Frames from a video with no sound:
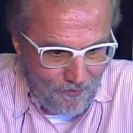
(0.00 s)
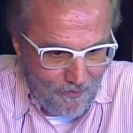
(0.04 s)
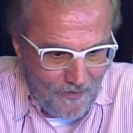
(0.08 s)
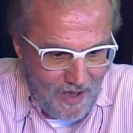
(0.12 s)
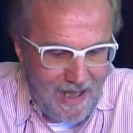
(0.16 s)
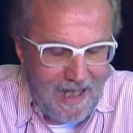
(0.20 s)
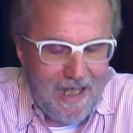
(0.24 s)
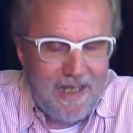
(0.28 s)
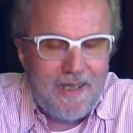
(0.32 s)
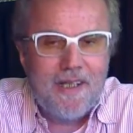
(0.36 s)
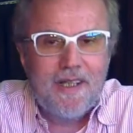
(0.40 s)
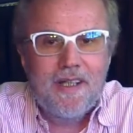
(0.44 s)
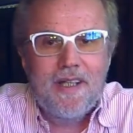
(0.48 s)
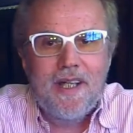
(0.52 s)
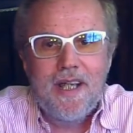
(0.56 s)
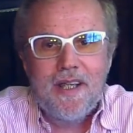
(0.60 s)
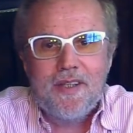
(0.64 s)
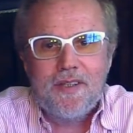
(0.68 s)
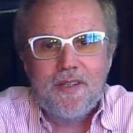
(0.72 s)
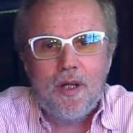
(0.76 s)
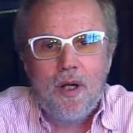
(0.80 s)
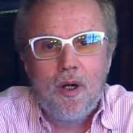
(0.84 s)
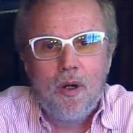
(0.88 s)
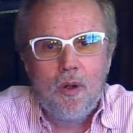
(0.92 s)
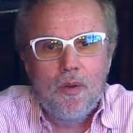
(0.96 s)
and it
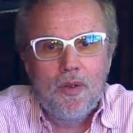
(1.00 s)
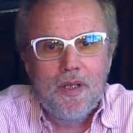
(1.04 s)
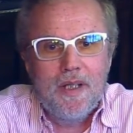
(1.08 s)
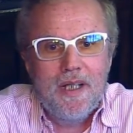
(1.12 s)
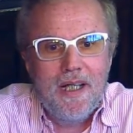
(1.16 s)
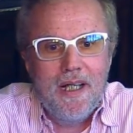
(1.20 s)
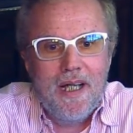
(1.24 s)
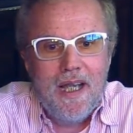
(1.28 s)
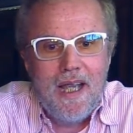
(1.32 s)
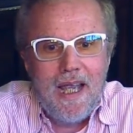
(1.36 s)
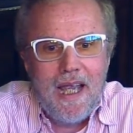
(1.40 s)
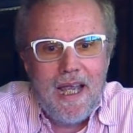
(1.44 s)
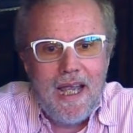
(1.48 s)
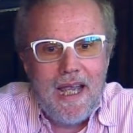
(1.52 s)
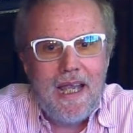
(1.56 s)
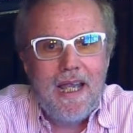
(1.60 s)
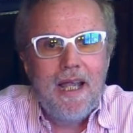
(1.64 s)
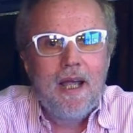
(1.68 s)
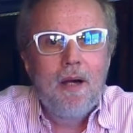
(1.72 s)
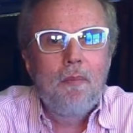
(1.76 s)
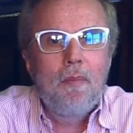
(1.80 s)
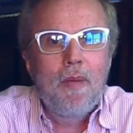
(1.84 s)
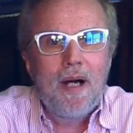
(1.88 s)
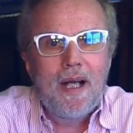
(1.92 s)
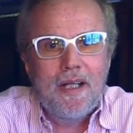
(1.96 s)
has only
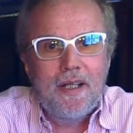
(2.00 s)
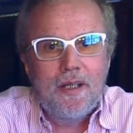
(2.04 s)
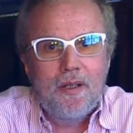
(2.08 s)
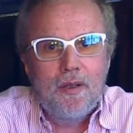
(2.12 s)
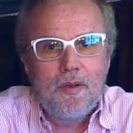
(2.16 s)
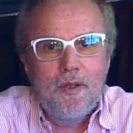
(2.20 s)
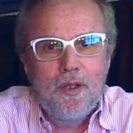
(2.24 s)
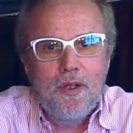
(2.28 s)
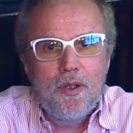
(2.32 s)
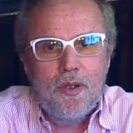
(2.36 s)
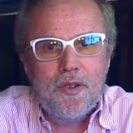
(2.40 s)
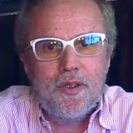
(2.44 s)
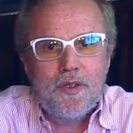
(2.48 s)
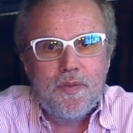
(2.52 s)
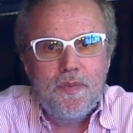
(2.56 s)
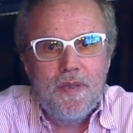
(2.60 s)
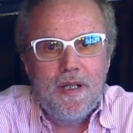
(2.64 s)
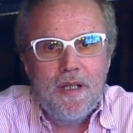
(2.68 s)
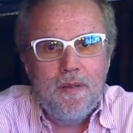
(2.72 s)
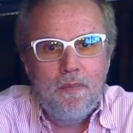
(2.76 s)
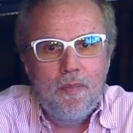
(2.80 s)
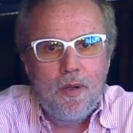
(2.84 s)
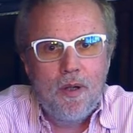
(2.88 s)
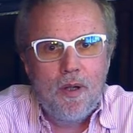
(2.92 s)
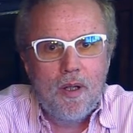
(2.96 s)
a micro
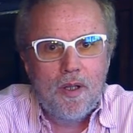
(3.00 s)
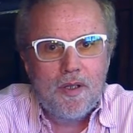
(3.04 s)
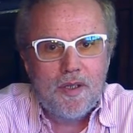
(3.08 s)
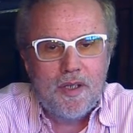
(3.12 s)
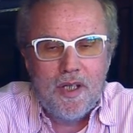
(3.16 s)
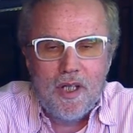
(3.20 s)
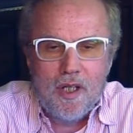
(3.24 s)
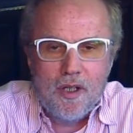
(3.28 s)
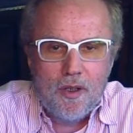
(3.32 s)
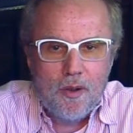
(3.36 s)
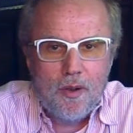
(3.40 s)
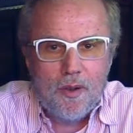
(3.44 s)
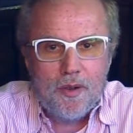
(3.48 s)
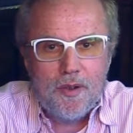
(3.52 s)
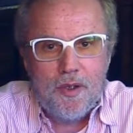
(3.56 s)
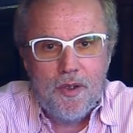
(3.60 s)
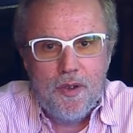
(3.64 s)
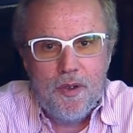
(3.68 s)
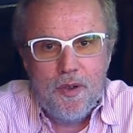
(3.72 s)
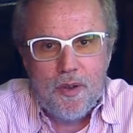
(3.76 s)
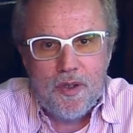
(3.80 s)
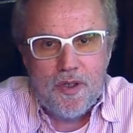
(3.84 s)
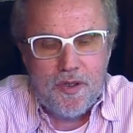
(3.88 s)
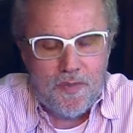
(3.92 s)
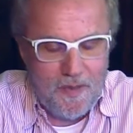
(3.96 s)
USB port, not a
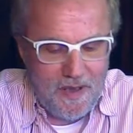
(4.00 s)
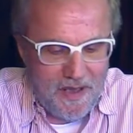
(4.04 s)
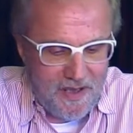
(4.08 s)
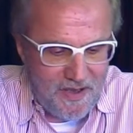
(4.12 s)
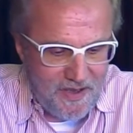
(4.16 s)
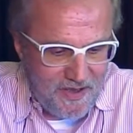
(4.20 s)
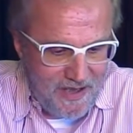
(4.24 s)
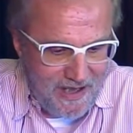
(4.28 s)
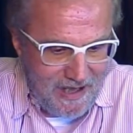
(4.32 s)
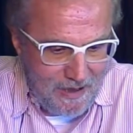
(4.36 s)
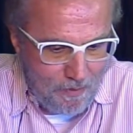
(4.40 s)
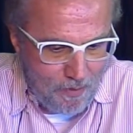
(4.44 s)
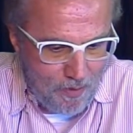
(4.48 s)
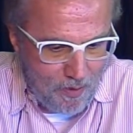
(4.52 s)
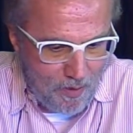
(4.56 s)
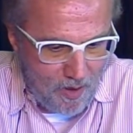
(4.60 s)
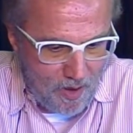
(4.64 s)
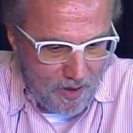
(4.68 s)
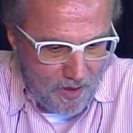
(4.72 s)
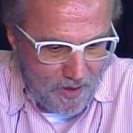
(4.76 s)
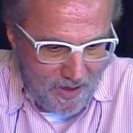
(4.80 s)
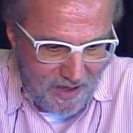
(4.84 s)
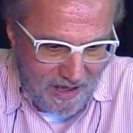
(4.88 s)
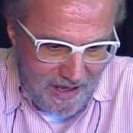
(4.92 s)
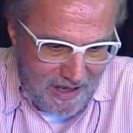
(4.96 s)
USB-C
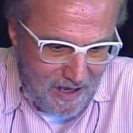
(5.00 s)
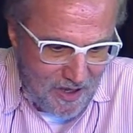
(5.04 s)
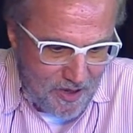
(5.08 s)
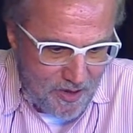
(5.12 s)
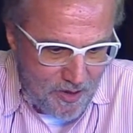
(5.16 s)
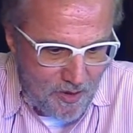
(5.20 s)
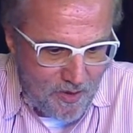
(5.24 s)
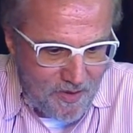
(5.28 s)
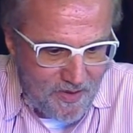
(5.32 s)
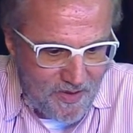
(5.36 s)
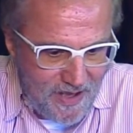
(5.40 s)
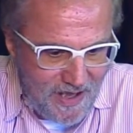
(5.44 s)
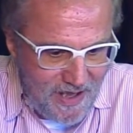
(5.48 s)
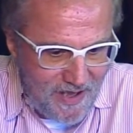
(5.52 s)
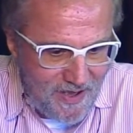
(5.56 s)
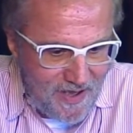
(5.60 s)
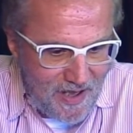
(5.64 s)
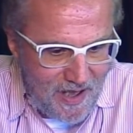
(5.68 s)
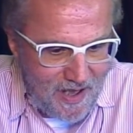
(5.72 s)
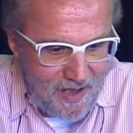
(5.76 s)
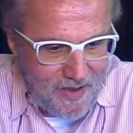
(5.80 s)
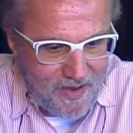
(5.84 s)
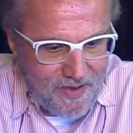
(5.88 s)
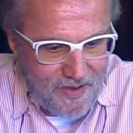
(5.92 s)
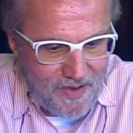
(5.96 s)
port. So these
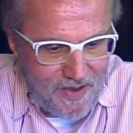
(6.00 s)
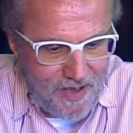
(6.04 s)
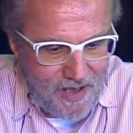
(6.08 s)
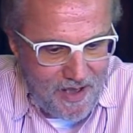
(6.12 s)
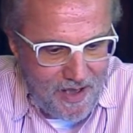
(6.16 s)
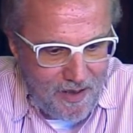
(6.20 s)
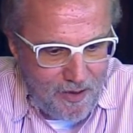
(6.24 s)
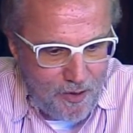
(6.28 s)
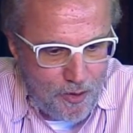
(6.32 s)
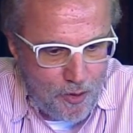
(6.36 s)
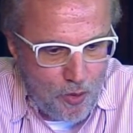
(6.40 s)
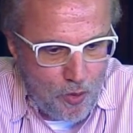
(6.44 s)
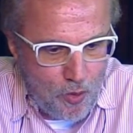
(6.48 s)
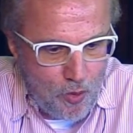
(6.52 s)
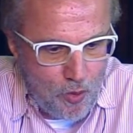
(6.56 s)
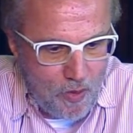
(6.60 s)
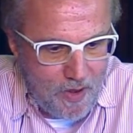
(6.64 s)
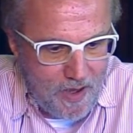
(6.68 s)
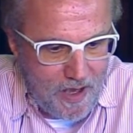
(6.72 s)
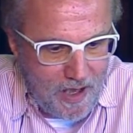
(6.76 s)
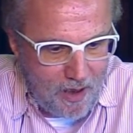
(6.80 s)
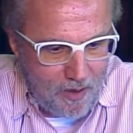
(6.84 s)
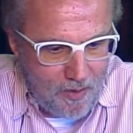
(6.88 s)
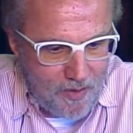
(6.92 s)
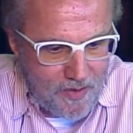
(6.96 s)
are the two
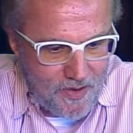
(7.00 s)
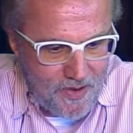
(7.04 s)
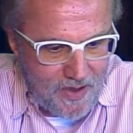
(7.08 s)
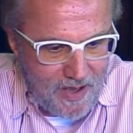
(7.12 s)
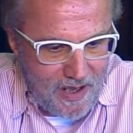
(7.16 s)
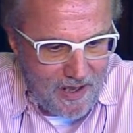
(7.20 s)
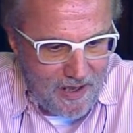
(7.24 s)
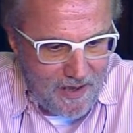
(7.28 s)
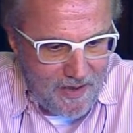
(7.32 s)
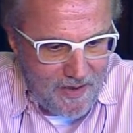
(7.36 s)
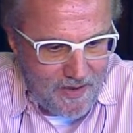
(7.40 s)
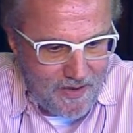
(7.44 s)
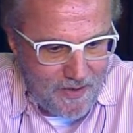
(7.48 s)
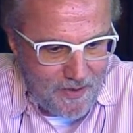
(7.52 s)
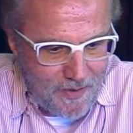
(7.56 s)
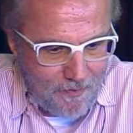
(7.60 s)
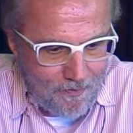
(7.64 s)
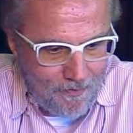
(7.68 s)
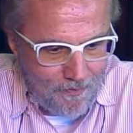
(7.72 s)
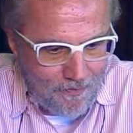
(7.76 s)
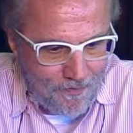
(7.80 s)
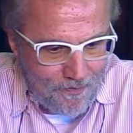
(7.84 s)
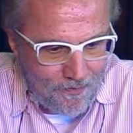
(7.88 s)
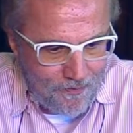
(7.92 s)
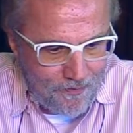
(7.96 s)
downsides.
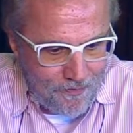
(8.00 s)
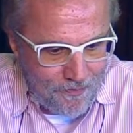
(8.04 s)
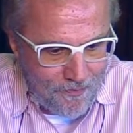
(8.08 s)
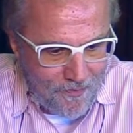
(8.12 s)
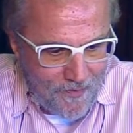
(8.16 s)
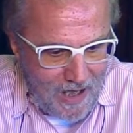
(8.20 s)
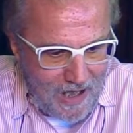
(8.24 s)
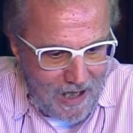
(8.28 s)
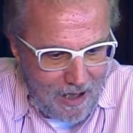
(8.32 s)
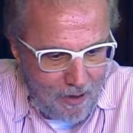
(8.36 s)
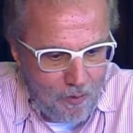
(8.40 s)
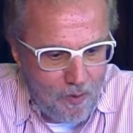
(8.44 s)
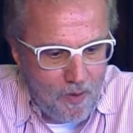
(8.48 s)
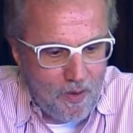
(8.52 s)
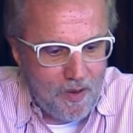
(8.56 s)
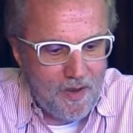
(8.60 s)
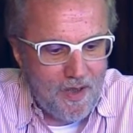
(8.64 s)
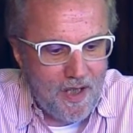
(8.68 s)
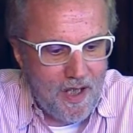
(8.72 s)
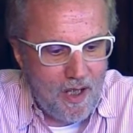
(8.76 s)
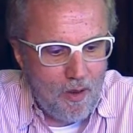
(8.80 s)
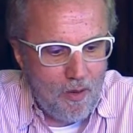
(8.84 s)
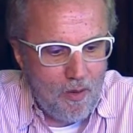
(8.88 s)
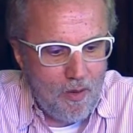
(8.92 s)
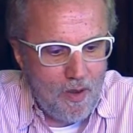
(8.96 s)
I will
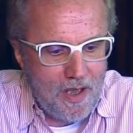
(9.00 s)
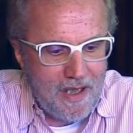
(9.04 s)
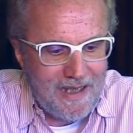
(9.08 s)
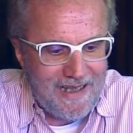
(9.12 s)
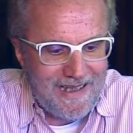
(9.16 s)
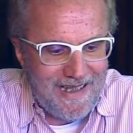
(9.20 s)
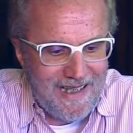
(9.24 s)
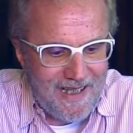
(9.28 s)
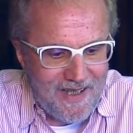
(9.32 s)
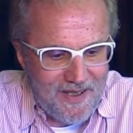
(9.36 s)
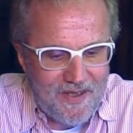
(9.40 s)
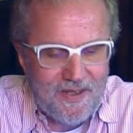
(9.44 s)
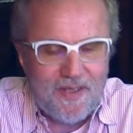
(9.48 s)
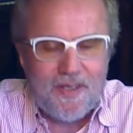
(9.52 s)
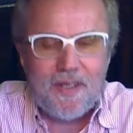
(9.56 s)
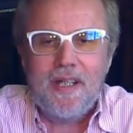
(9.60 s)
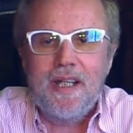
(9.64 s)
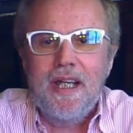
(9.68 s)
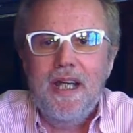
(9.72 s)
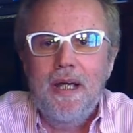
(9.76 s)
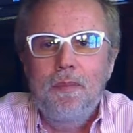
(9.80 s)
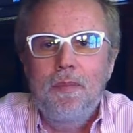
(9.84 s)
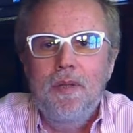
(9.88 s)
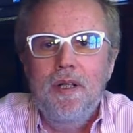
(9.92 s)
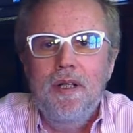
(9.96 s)
now test the
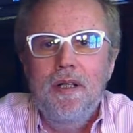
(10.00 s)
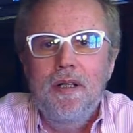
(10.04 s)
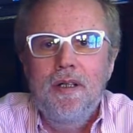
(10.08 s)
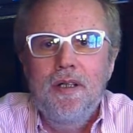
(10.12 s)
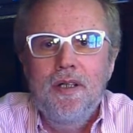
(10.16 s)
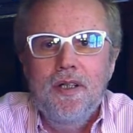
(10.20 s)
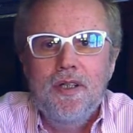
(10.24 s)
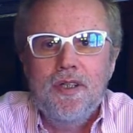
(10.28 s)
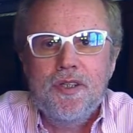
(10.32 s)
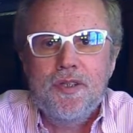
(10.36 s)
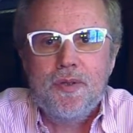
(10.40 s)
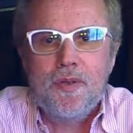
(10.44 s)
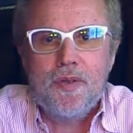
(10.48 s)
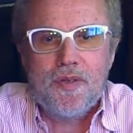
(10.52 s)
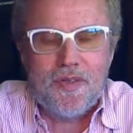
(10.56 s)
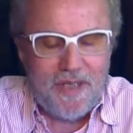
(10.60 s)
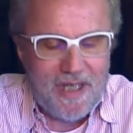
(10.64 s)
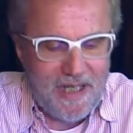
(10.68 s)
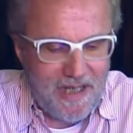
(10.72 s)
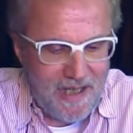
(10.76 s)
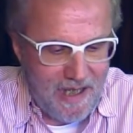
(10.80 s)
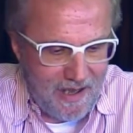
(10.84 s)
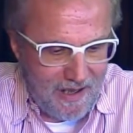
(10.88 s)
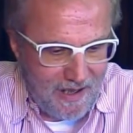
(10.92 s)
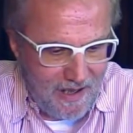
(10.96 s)
camera so
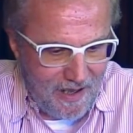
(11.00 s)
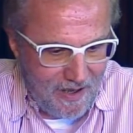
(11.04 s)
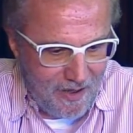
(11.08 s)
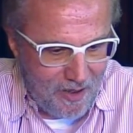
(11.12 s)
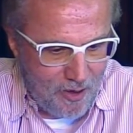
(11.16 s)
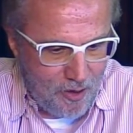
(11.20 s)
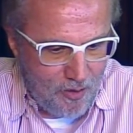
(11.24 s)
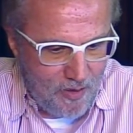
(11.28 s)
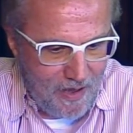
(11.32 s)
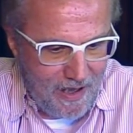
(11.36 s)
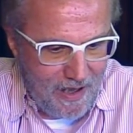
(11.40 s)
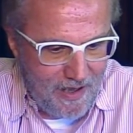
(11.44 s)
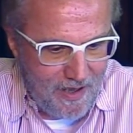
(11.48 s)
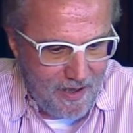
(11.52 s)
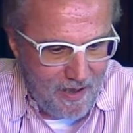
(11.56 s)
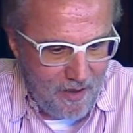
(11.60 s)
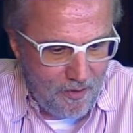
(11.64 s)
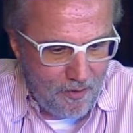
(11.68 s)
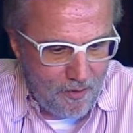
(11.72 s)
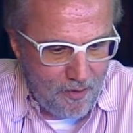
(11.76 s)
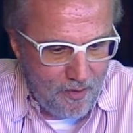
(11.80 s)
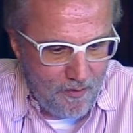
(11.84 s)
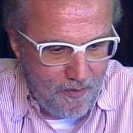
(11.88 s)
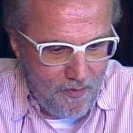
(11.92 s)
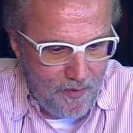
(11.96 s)
that I can create a
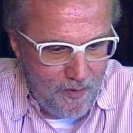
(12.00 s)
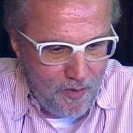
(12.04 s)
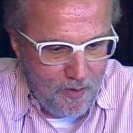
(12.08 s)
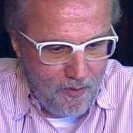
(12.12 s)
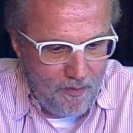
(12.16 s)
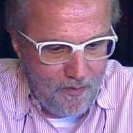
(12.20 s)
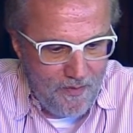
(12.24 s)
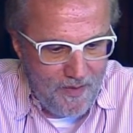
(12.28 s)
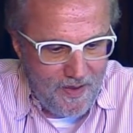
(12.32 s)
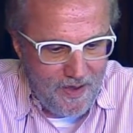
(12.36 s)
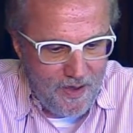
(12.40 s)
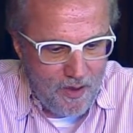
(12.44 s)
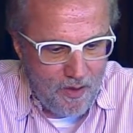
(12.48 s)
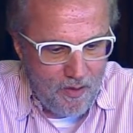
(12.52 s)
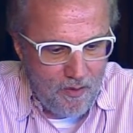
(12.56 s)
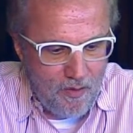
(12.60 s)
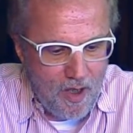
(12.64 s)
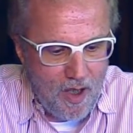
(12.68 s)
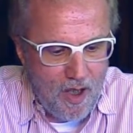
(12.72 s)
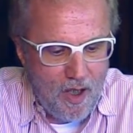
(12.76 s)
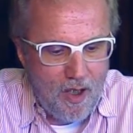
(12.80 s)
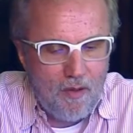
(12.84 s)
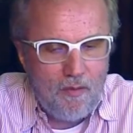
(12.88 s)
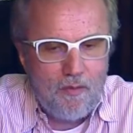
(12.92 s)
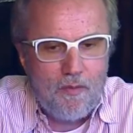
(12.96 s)
review video
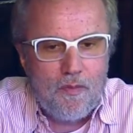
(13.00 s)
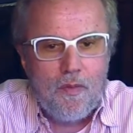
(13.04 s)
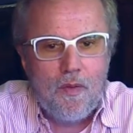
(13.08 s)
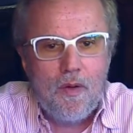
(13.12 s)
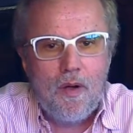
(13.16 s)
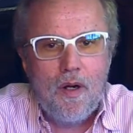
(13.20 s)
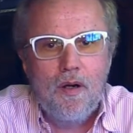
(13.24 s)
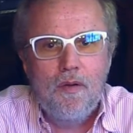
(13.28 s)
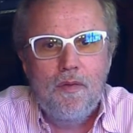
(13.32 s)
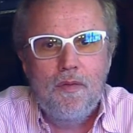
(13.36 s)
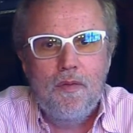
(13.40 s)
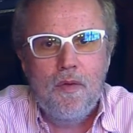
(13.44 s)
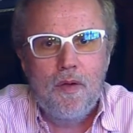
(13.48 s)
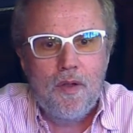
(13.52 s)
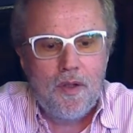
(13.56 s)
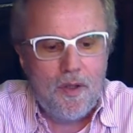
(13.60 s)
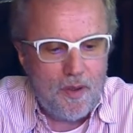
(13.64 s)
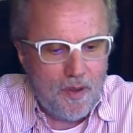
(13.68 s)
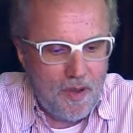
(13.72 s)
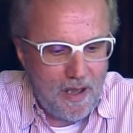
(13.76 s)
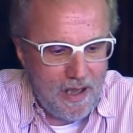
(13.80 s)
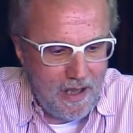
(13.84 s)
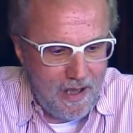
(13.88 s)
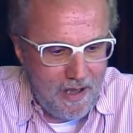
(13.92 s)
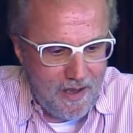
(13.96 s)
for you
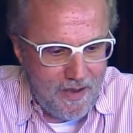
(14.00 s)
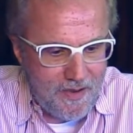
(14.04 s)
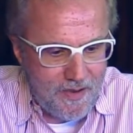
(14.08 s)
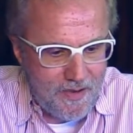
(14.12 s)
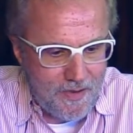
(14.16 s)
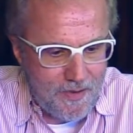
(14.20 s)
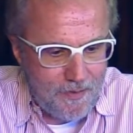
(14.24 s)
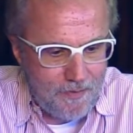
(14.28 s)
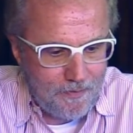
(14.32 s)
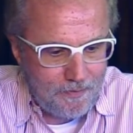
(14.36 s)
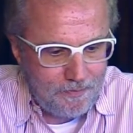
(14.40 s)
guys.